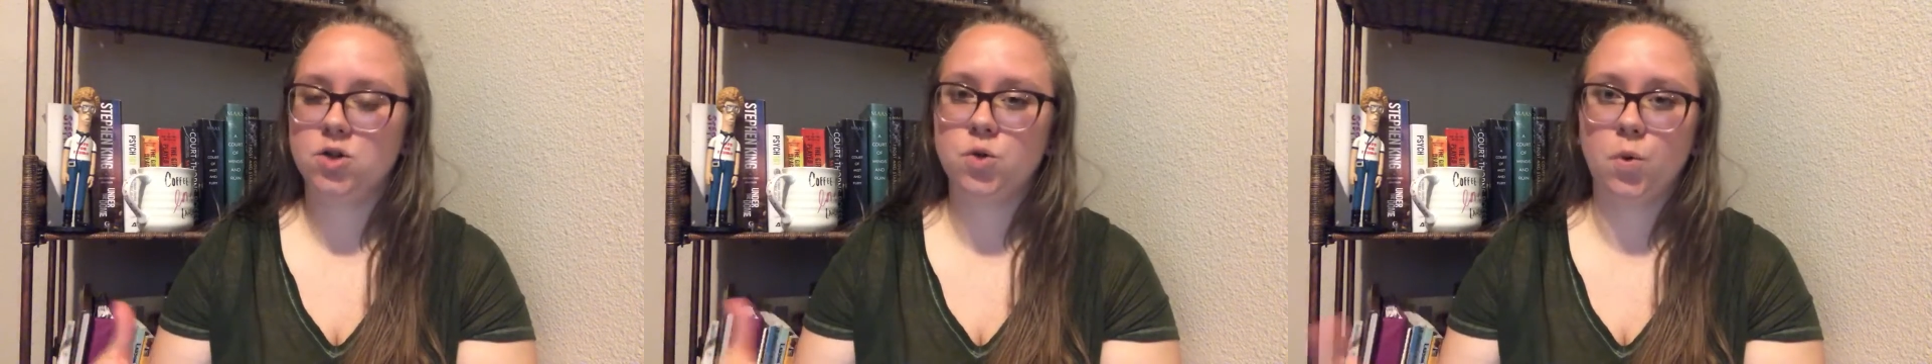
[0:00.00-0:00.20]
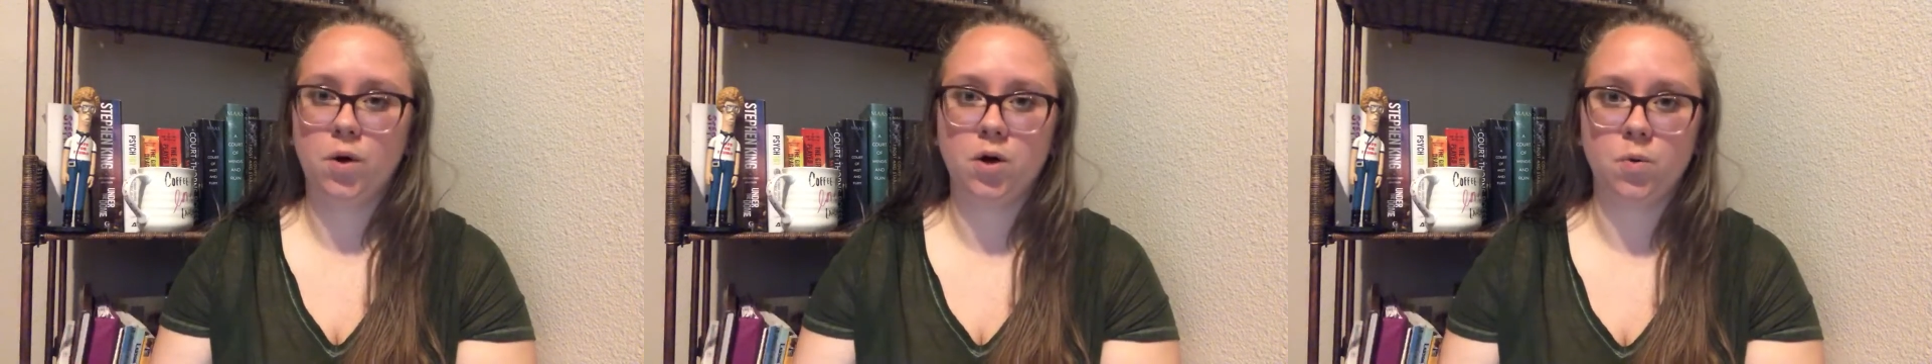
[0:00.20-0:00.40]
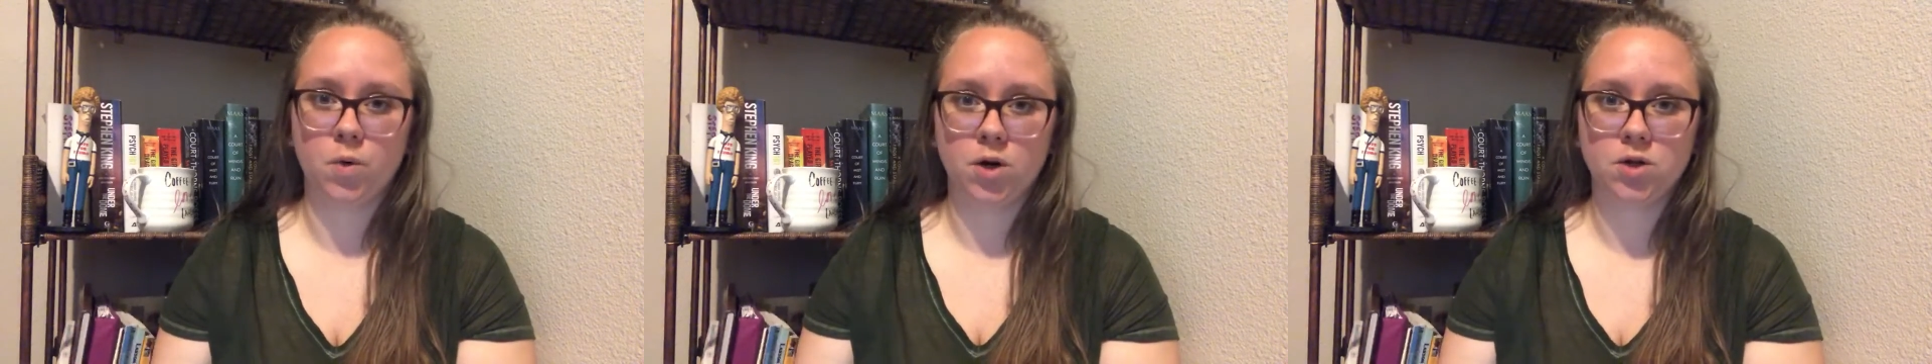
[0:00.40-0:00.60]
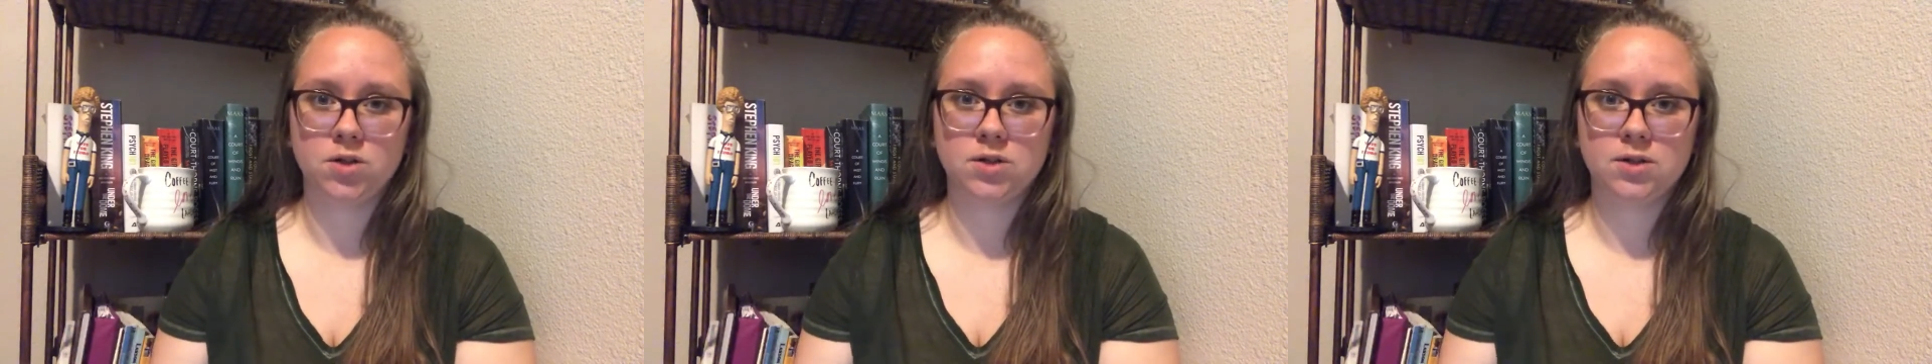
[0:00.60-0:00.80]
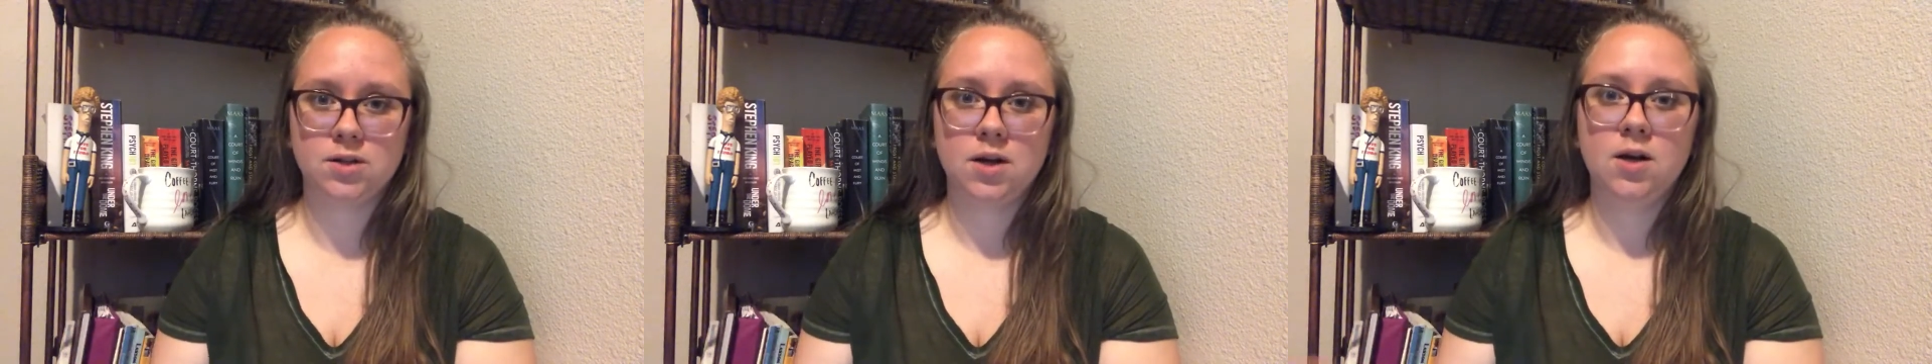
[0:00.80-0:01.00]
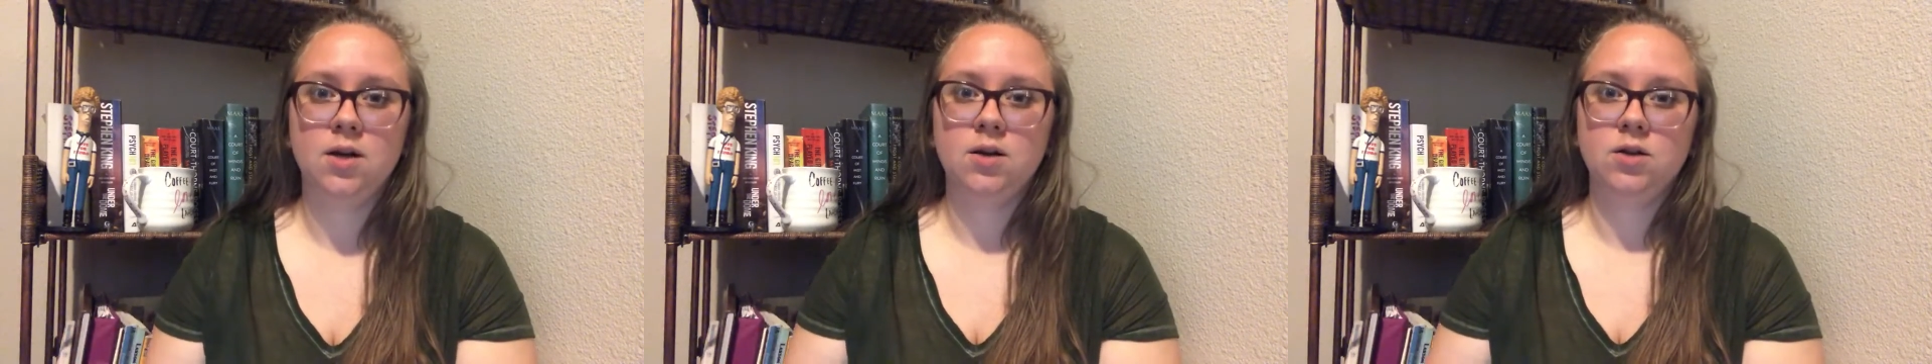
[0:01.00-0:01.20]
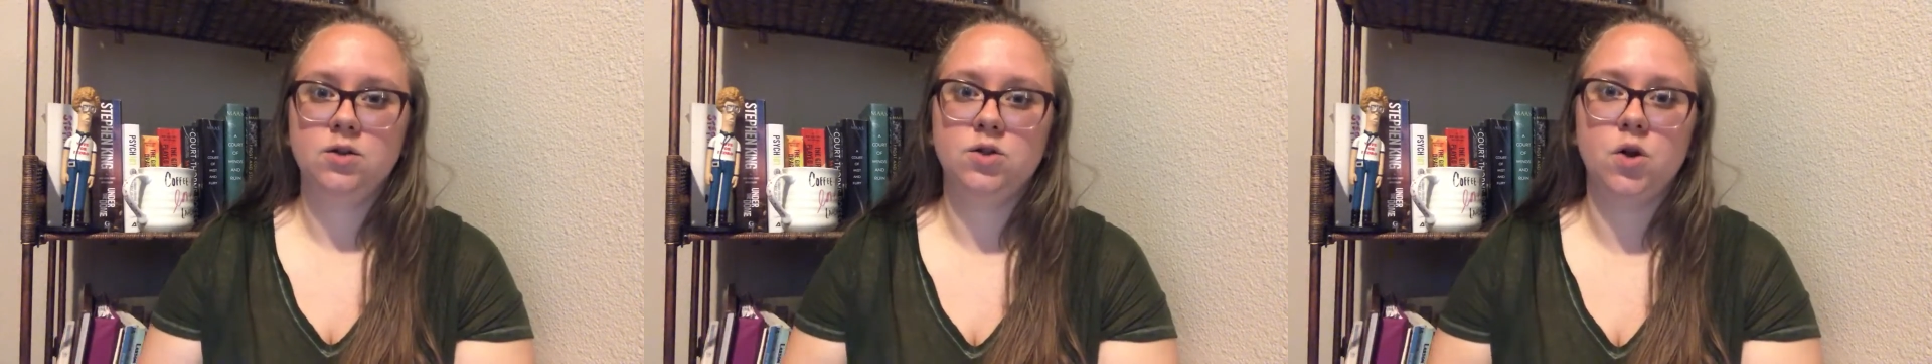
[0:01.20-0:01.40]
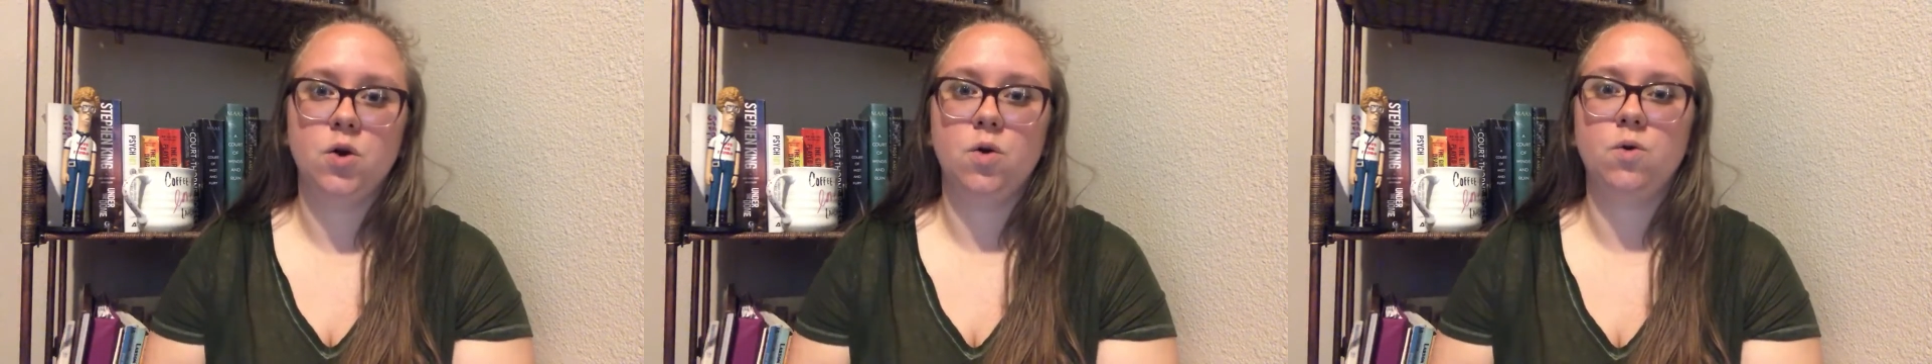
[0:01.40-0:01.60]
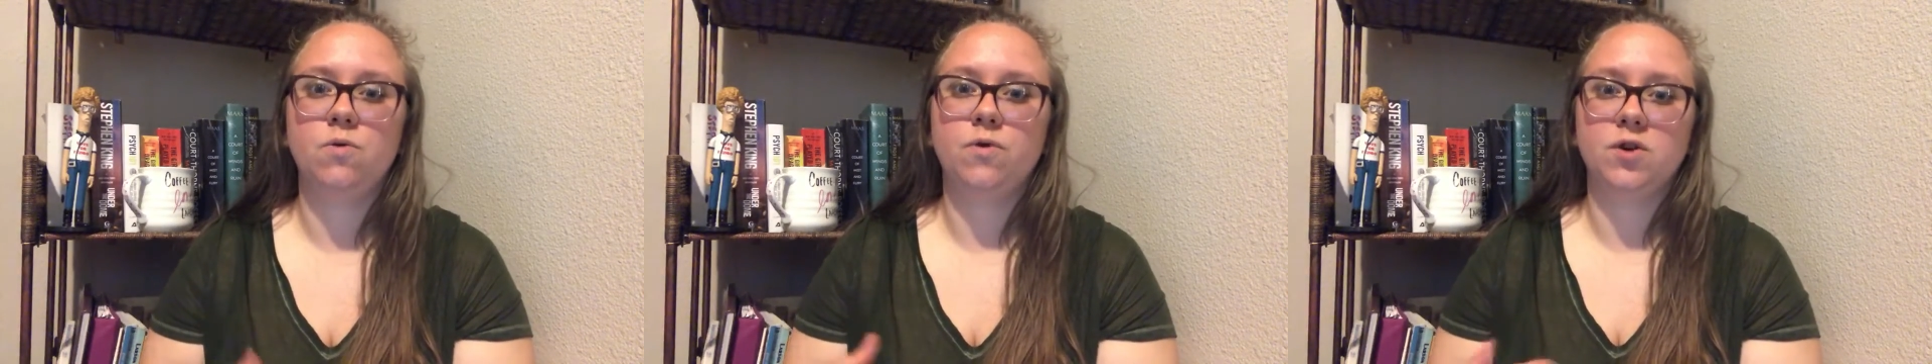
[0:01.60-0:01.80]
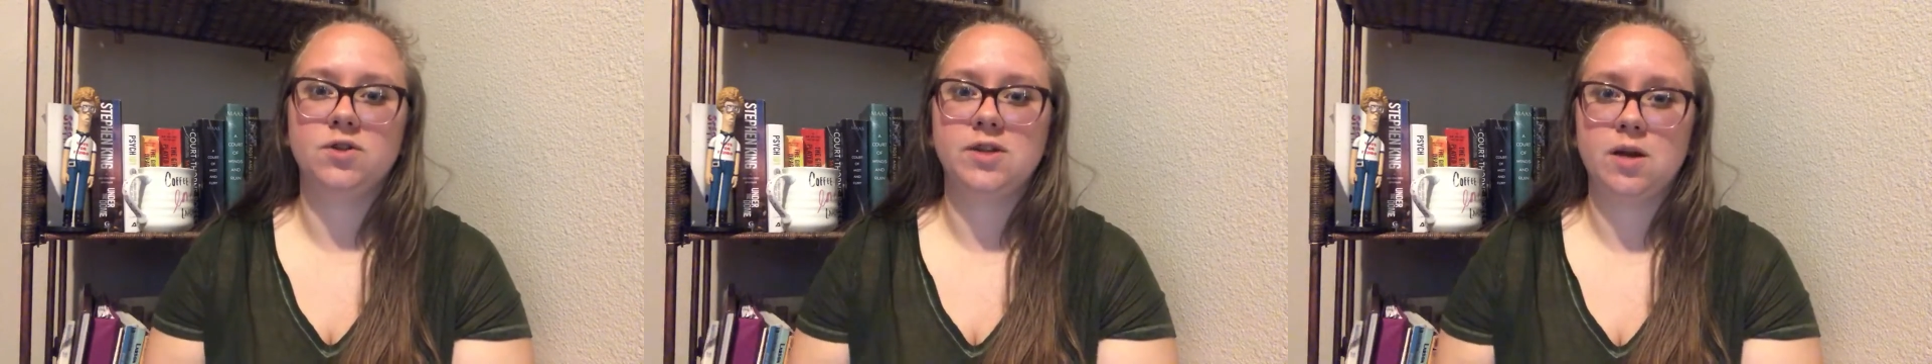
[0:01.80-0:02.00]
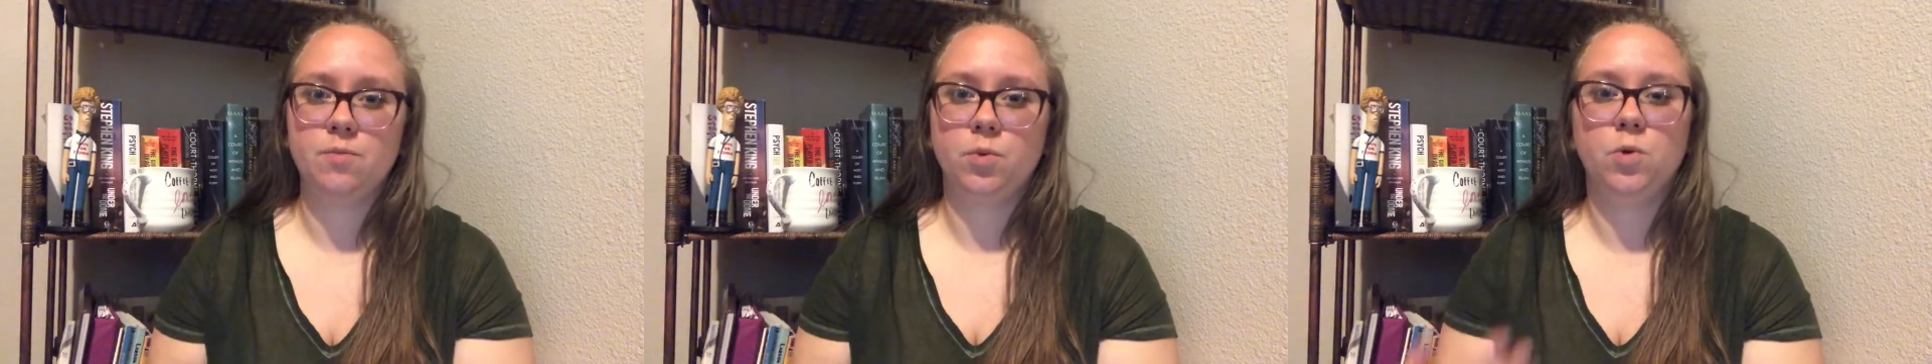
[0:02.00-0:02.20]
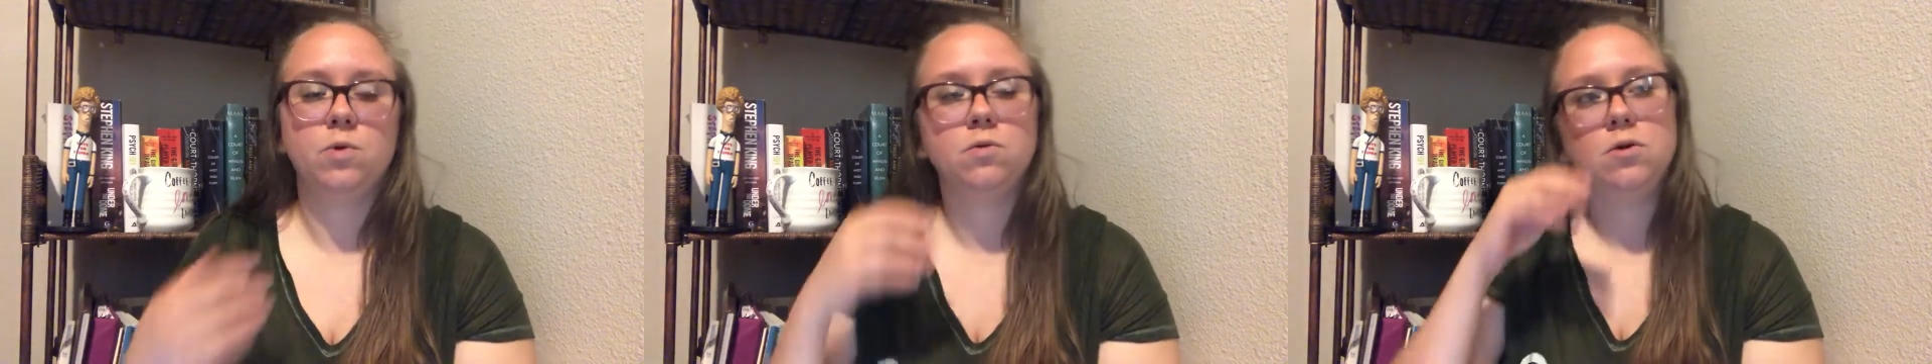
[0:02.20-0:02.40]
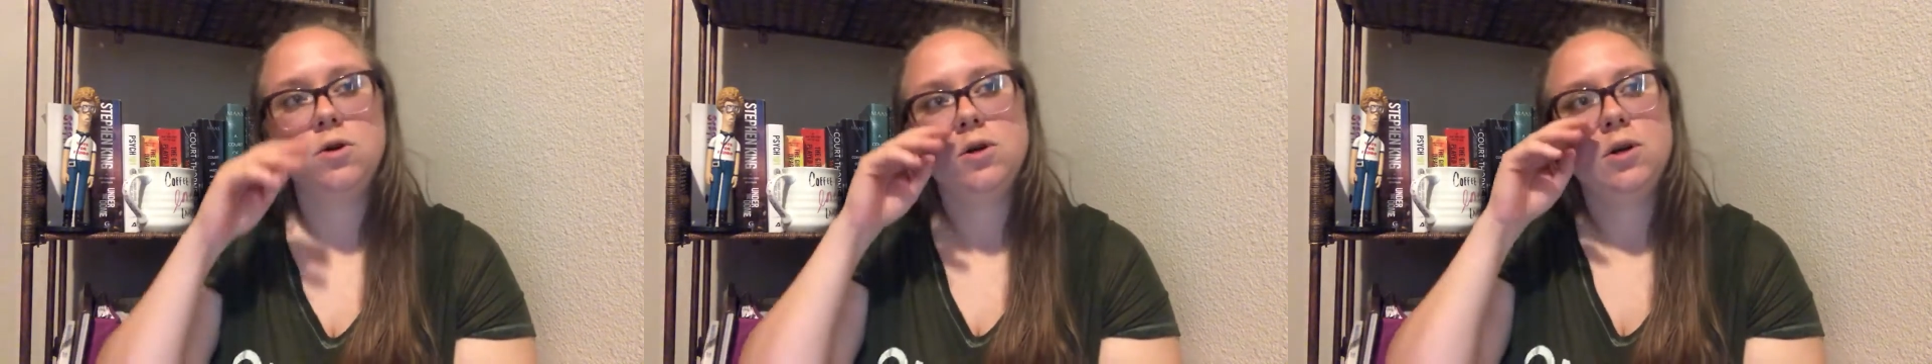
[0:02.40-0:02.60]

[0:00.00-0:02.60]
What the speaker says: 20 words. So, for example,